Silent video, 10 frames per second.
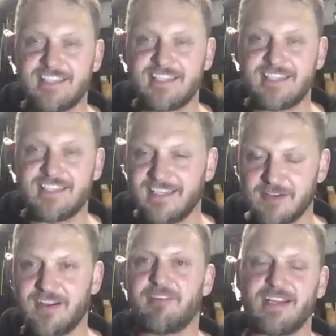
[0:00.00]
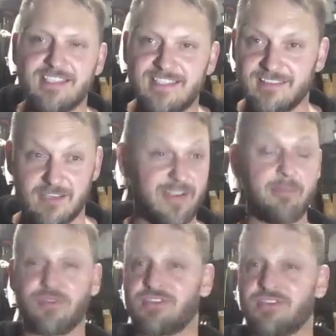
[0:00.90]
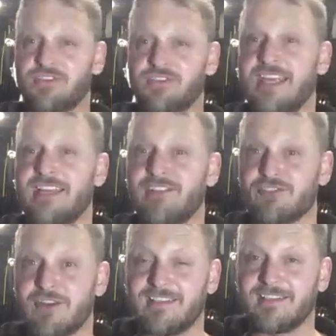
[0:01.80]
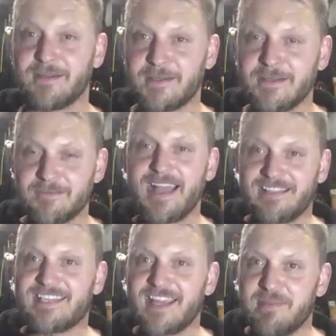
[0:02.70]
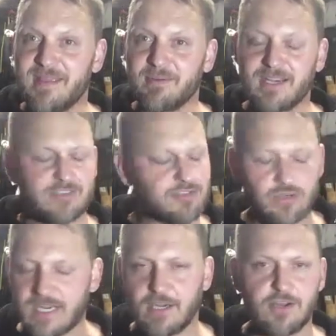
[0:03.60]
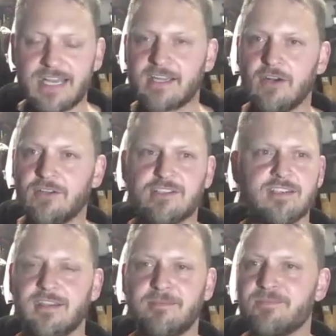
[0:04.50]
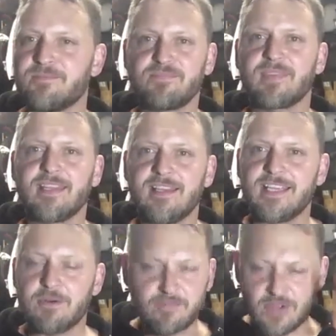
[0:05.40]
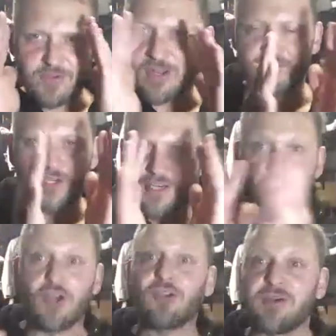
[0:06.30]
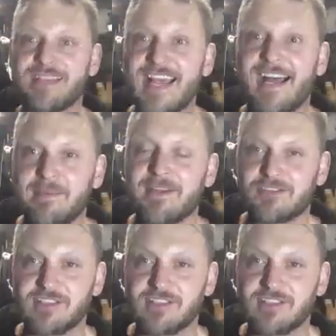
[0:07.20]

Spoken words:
I'm fighting tears off. I'm on stage trying to entertain people, and I just thought, I can't. I've got to not look at my dad, because